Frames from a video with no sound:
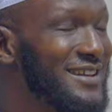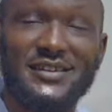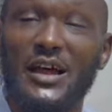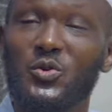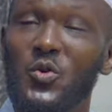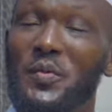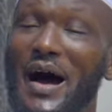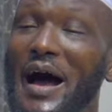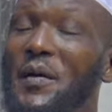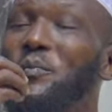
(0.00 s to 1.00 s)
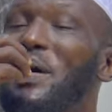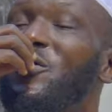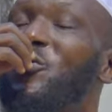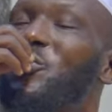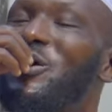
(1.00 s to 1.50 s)
That woman, I
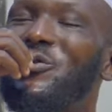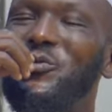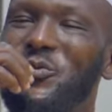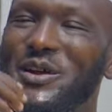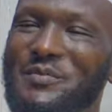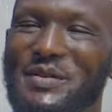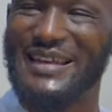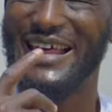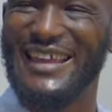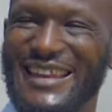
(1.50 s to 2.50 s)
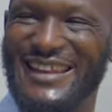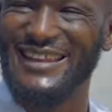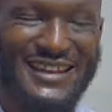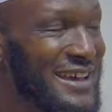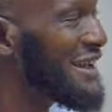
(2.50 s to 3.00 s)
find my world well
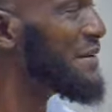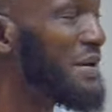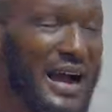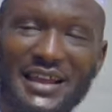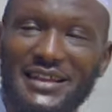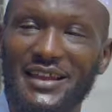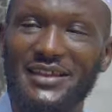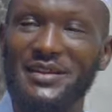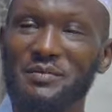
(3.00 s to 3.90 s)
behind. Even as I did,